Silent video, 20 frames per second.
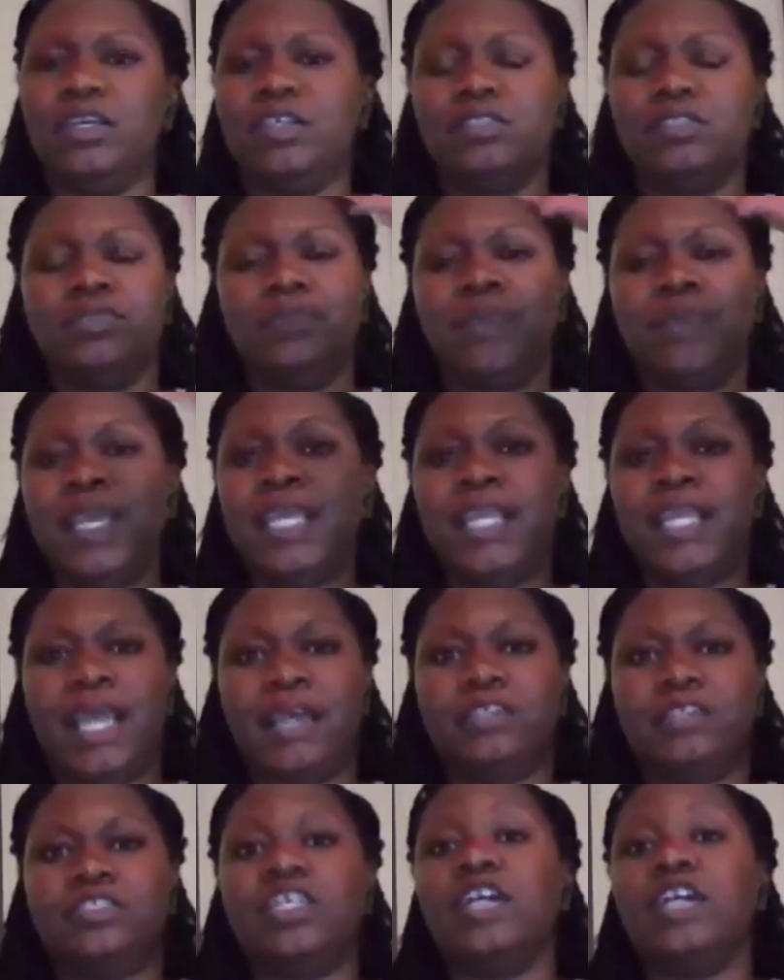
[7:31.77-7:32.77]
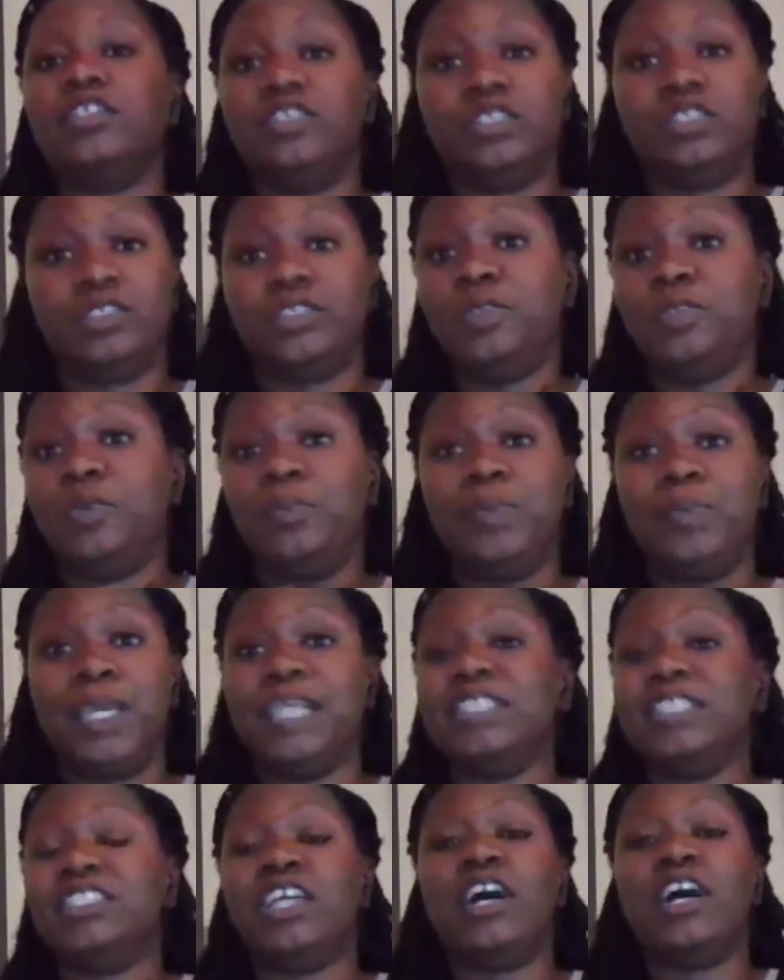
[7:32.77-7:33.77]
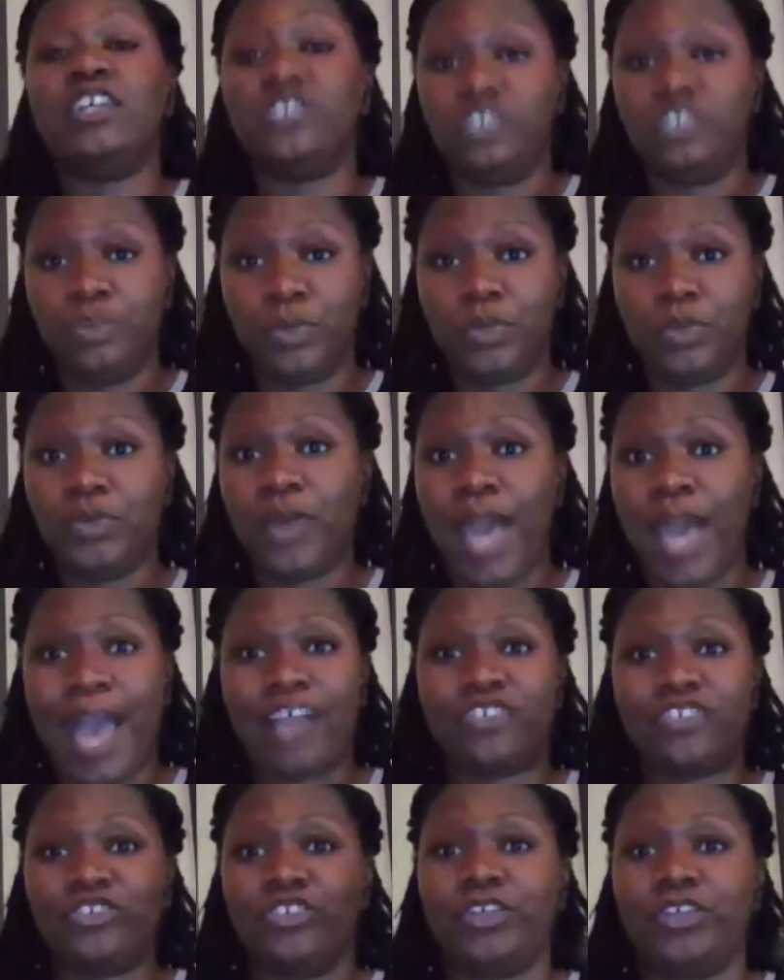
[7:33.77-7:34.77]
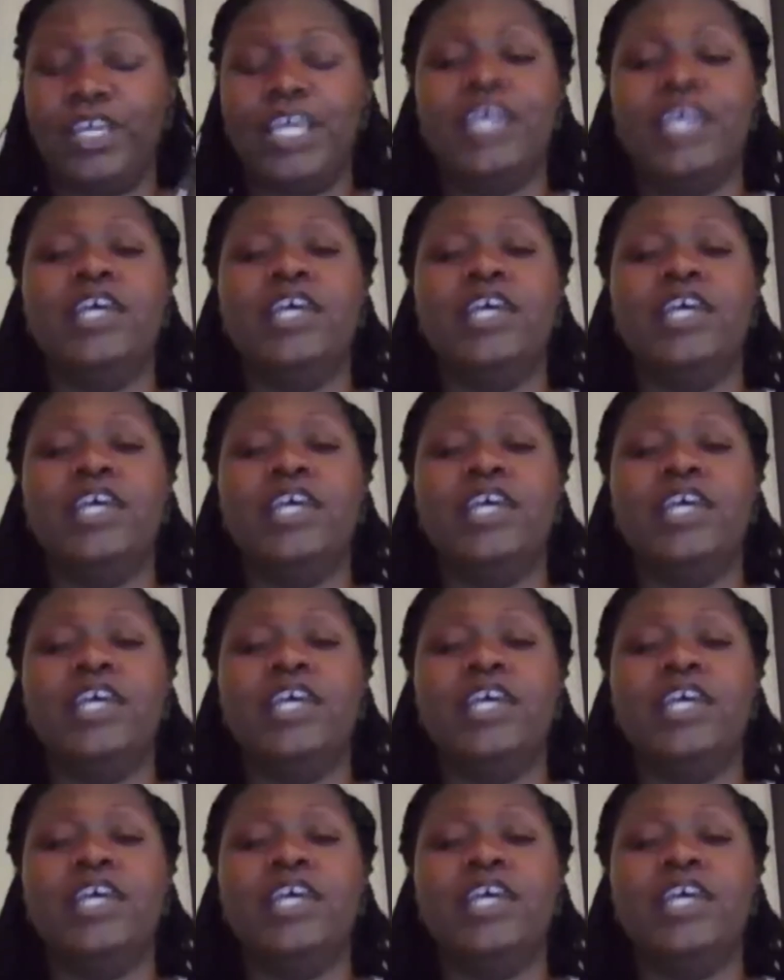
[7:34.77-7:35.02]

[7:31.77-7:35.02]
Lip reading: being touchable, actually,